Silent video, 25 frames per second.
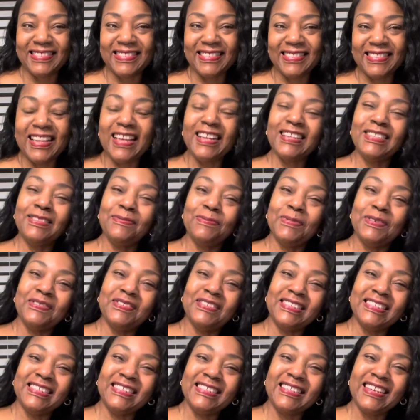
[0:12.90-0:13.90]
Thanks,
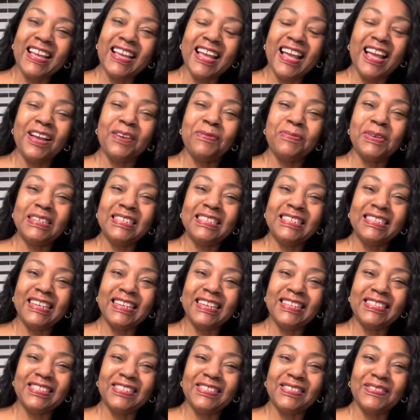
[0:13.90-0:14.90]
Bougie. I
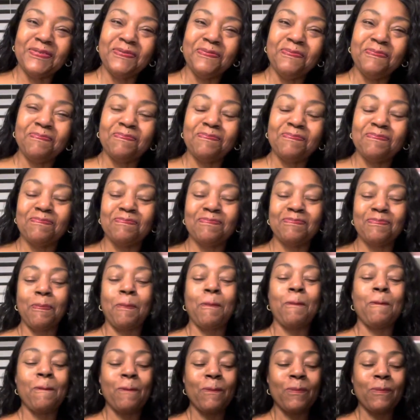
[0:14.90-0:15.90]
appreciate you.
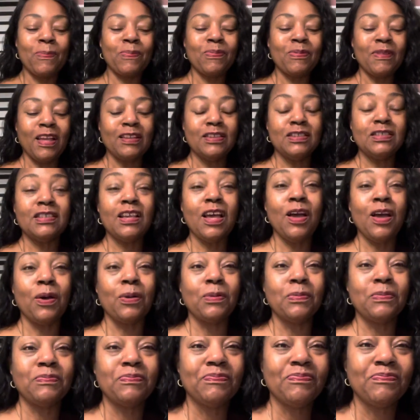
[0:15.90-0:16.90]
So,
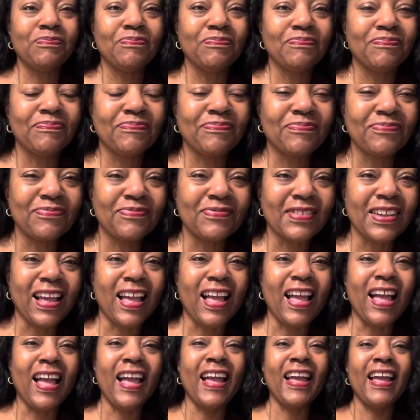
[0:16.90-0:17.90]

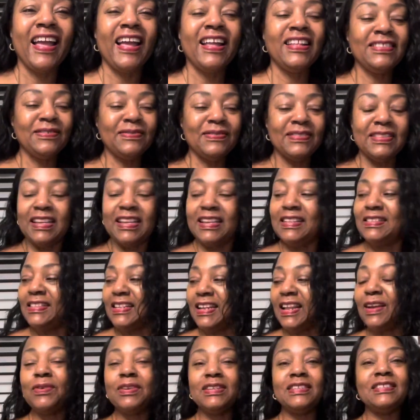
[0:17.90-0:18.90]
I had some things that
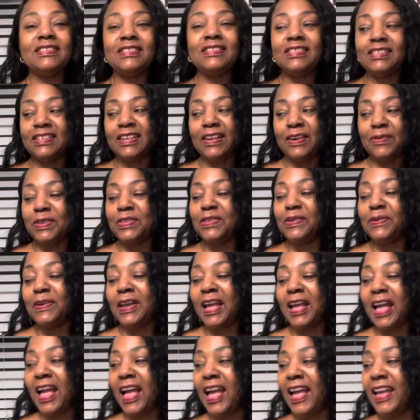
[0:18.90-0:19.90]
I wanted to share with you
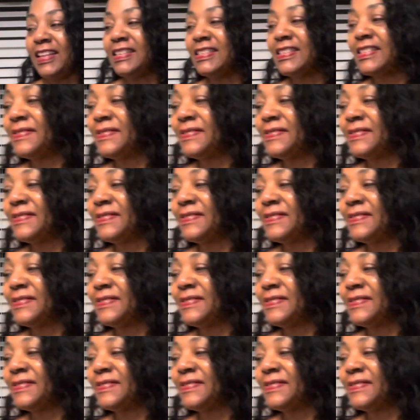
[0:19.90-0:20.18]
guys